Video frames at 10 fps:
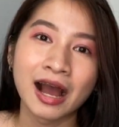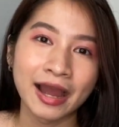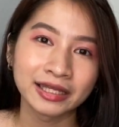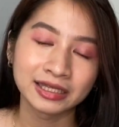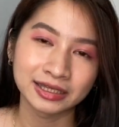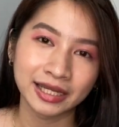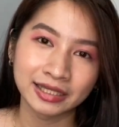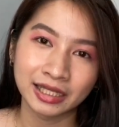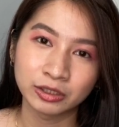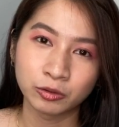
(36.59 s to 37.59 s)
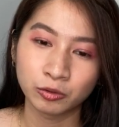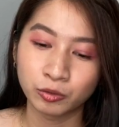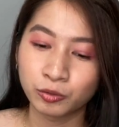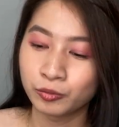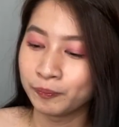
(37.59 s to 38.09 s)
I decided
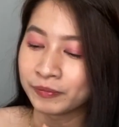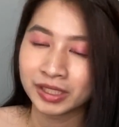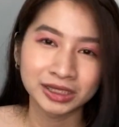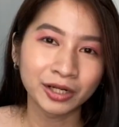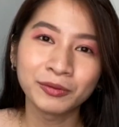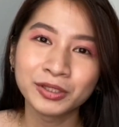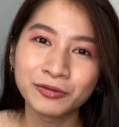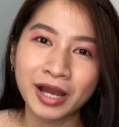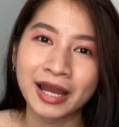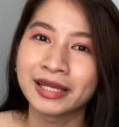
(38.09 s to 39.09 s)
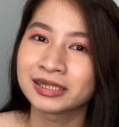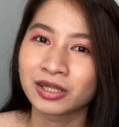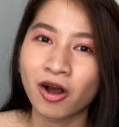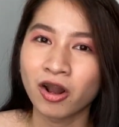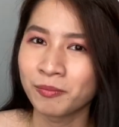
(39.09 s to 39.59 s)
to share with you guys
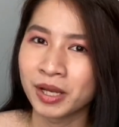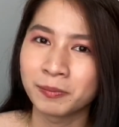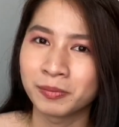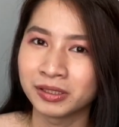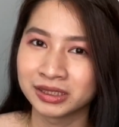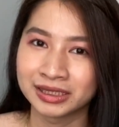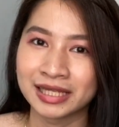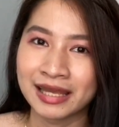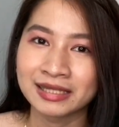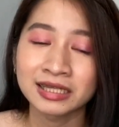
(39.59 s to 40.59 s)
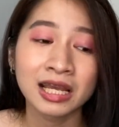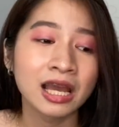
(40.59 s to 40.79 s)
all my purchases.